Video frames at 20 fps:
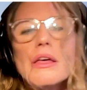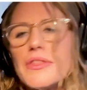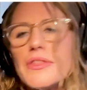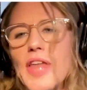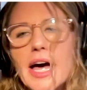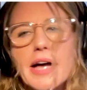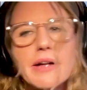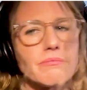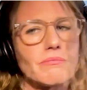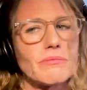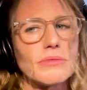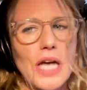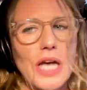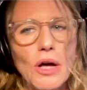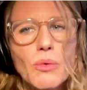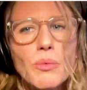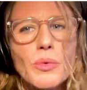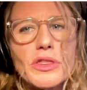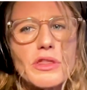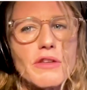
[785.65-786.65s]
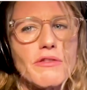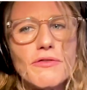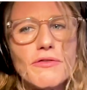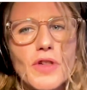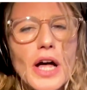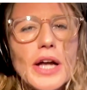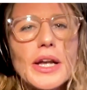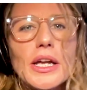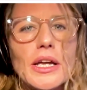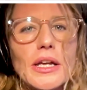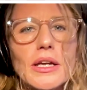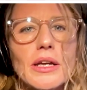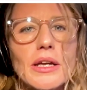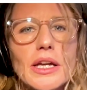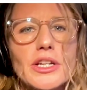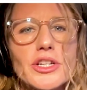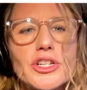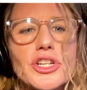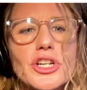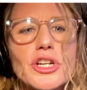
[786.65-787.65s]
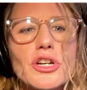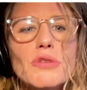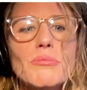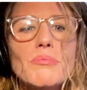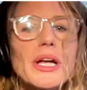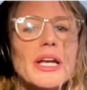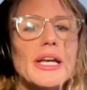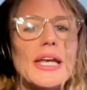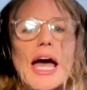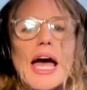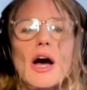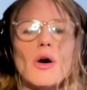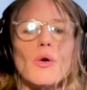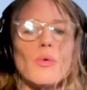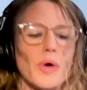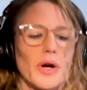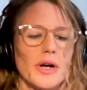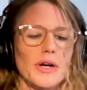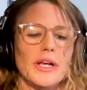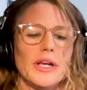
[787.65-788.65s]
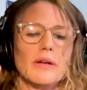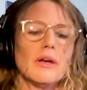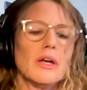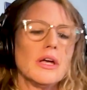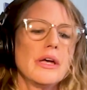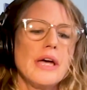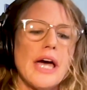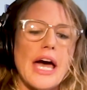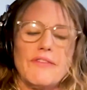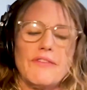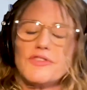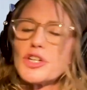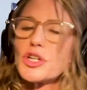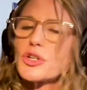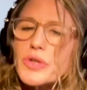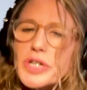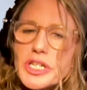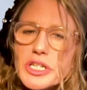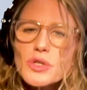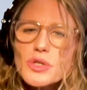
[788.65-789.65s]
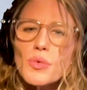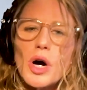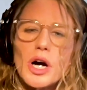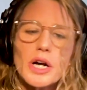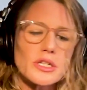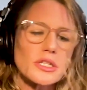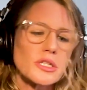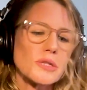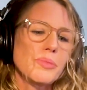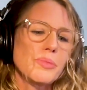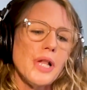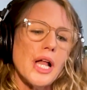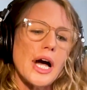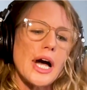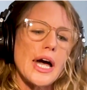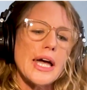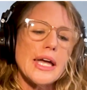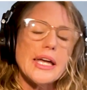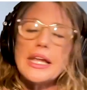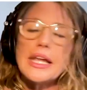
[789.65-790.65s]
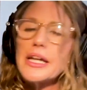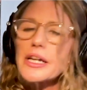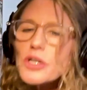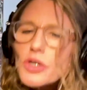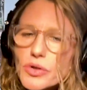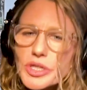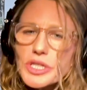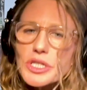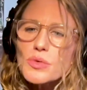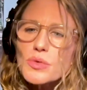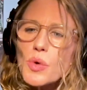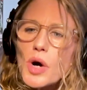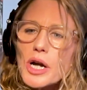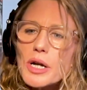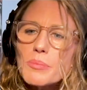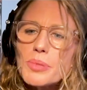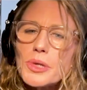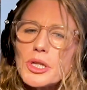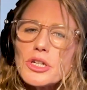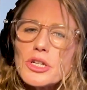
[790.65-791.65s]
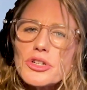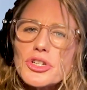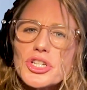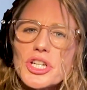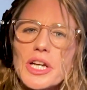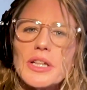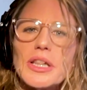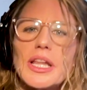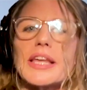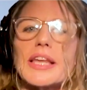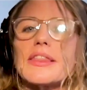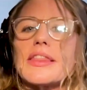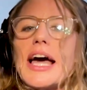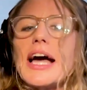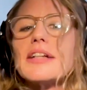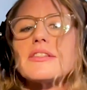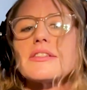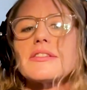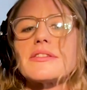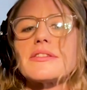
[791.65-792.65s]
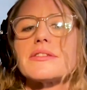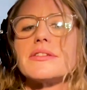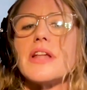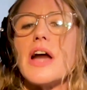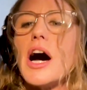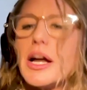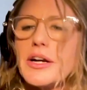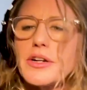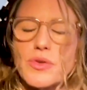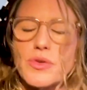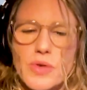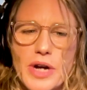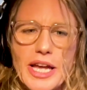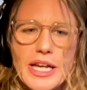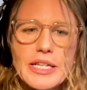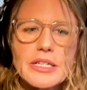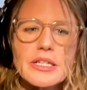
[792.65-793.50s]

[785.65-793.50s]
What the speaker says: That dealt with the flooding issue, but now we have decreased water supply and increased water pollution. Like that's not great.